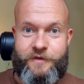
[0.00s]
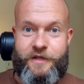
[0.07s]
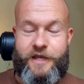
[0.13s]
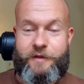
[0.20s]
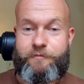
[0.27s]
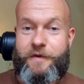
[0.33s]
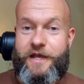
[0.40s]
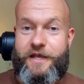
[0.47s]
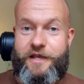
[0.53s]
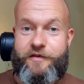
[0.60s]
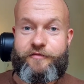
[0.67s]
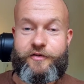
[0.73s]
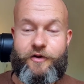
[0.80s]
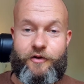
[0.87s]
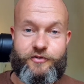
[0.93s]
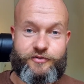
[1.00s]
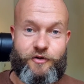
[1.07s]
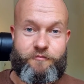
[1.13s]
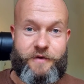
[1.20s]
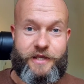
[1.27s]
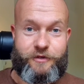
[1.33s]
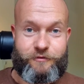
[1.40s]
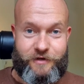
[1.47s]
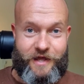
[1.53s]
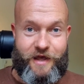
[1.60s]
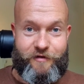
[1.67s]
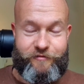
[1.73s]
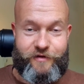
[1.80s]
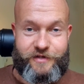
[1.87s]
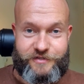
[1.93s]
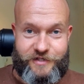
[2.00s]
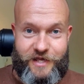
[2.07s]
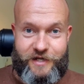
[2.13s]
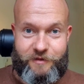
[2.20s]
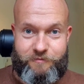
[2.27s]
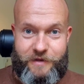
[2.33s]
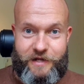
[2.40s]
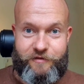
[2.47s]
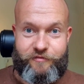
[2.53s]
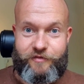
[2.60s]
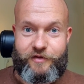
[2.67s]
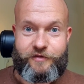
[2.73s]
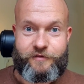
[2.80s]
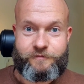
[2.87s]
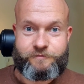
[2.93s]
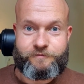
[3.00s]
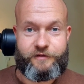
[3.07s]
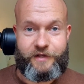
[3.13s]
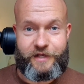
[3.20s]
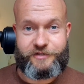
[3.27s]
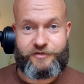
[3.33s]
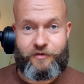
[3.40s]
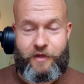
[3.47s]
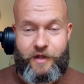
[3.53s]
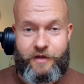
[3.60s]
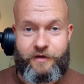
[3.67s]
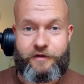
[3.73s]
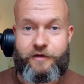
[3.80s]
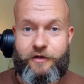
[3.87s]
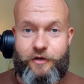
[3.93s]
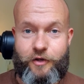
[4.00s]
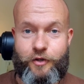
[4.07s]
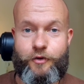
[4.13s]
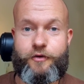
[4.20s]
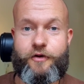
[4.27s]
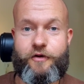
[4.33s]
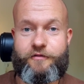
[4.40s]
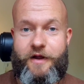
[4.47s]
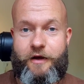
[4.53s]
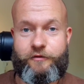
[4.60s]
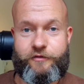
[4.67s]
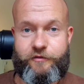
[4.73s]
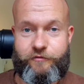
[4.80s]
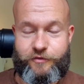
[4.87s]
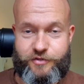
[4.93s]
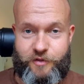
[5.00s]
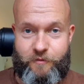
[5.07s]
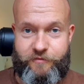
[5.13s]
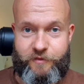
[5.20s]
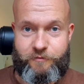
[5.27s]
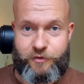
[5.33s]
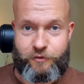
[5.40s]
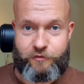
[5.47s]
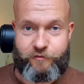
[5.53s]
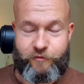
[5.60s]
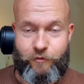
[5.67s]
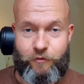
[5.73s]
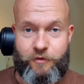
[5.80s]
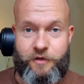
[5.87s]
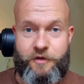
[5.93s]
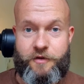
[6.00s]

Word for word: It may even also make you laugh as an added benefit. Next thing, look around for something beautiful.